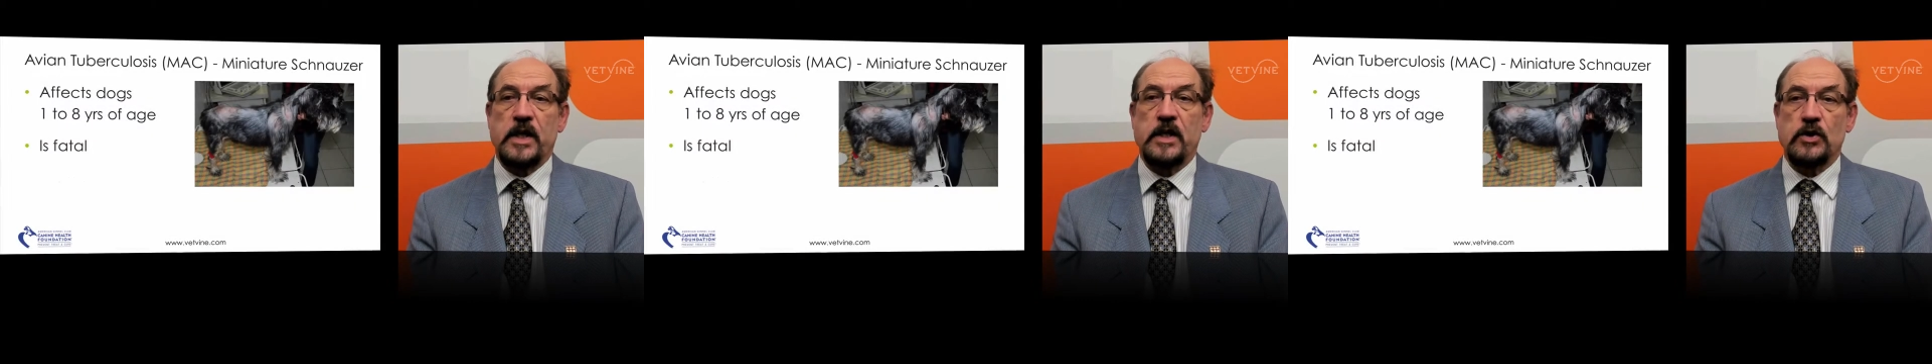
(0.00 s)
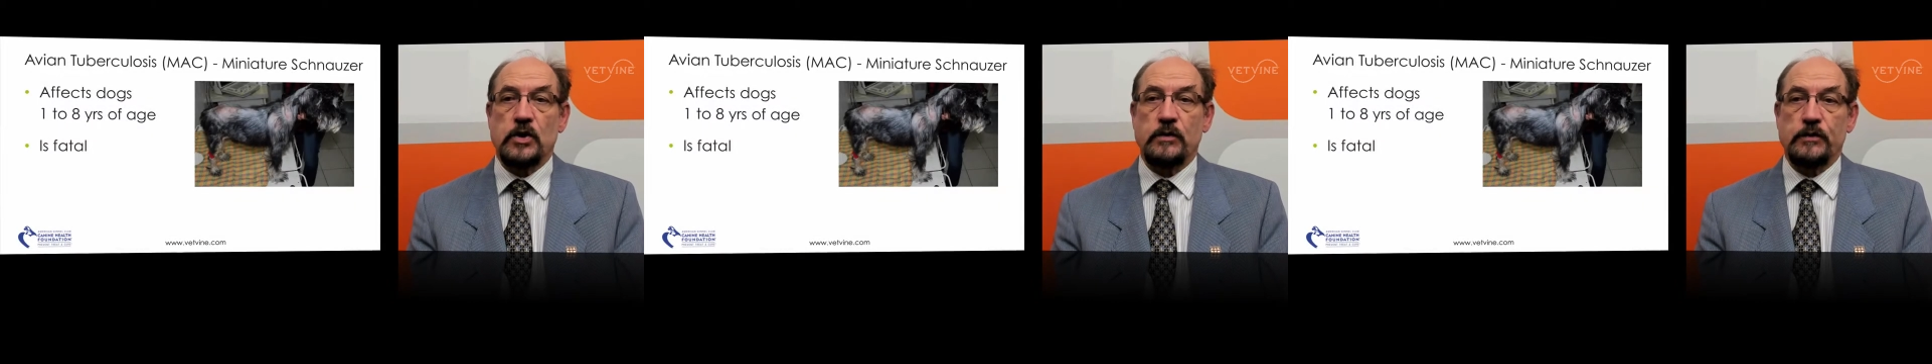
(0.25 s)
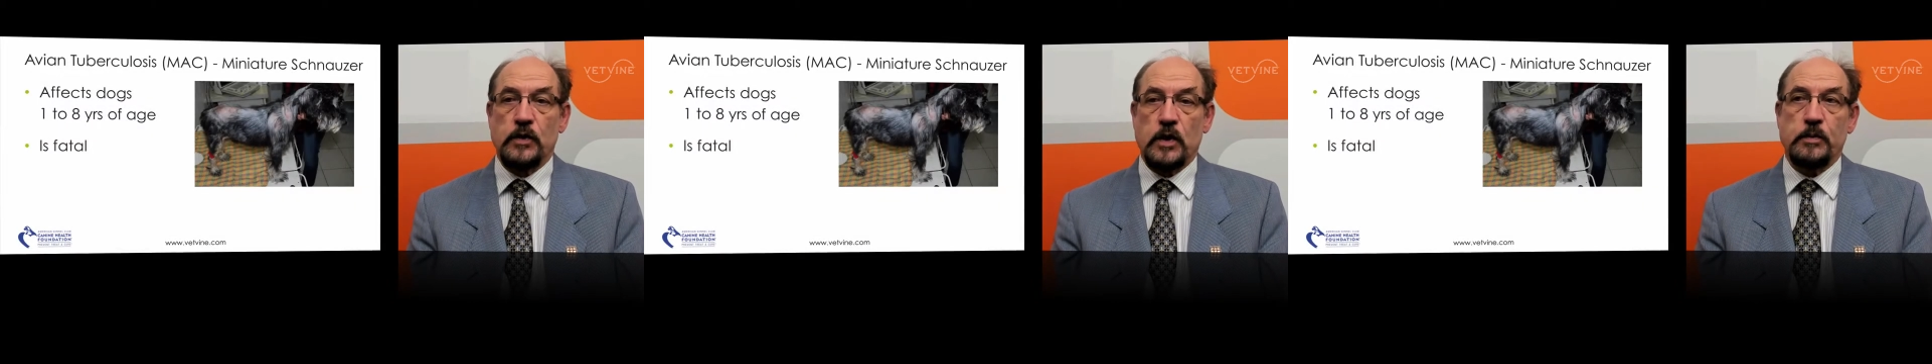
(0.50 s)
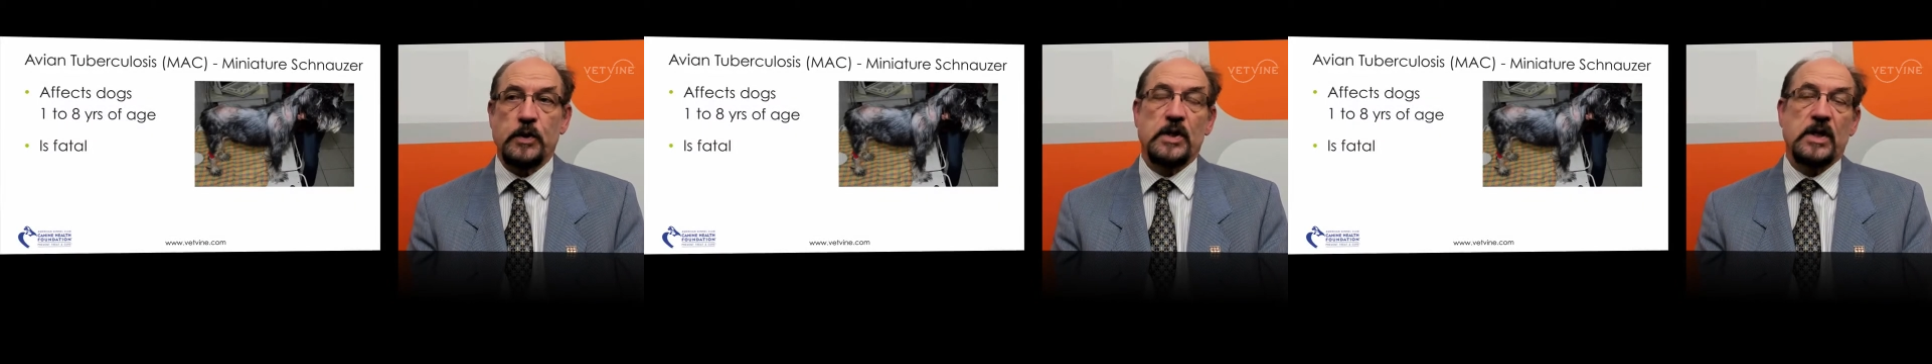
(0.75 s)
issue for a
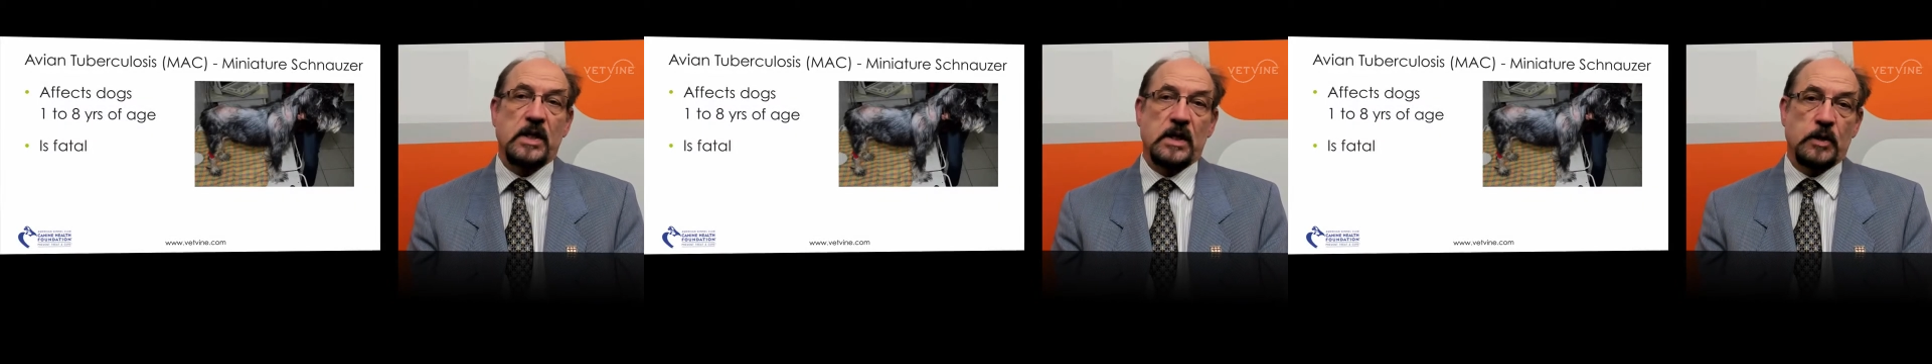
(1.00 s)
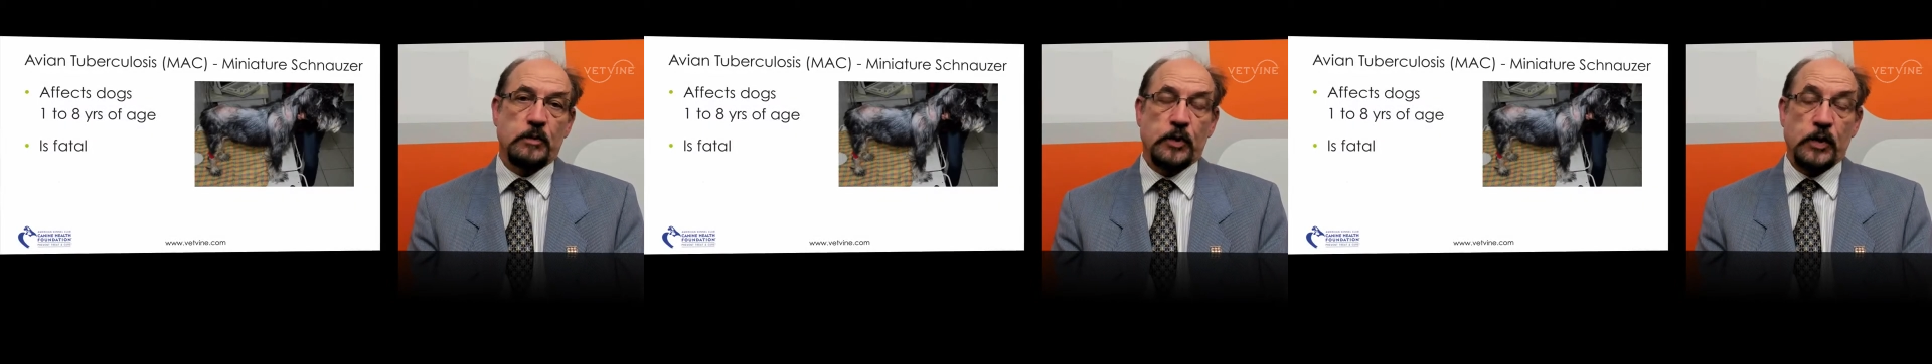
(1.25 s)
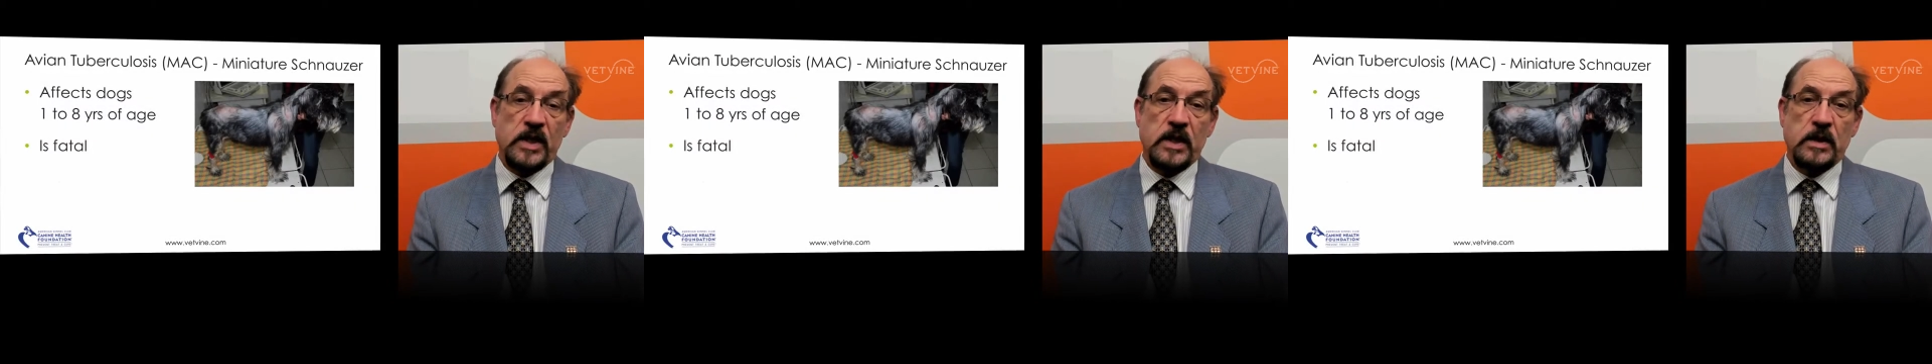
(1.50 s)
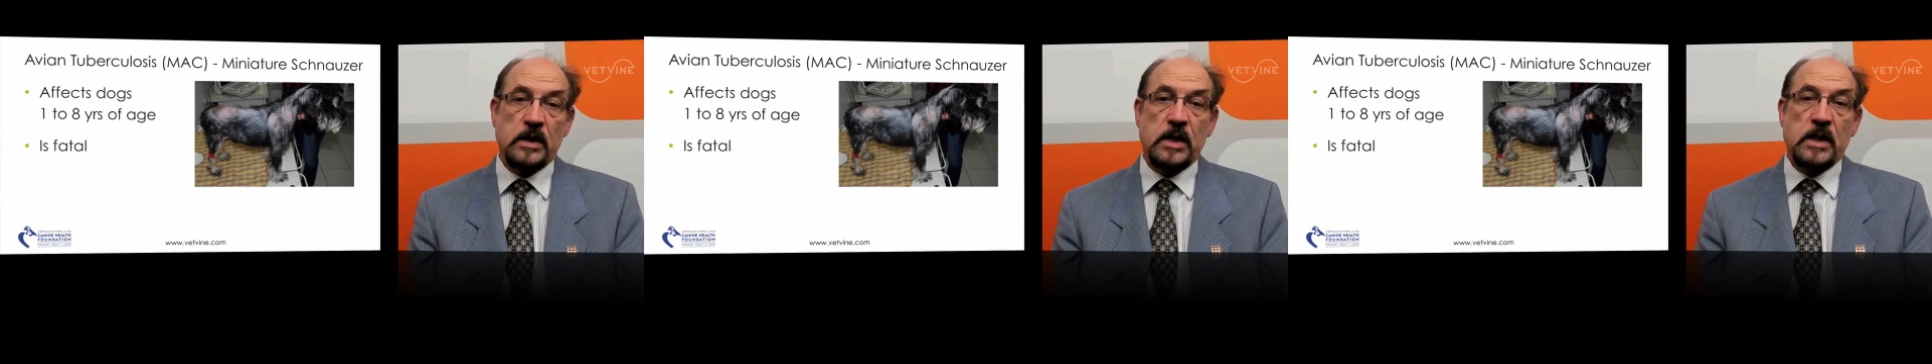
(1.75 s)
particular breed,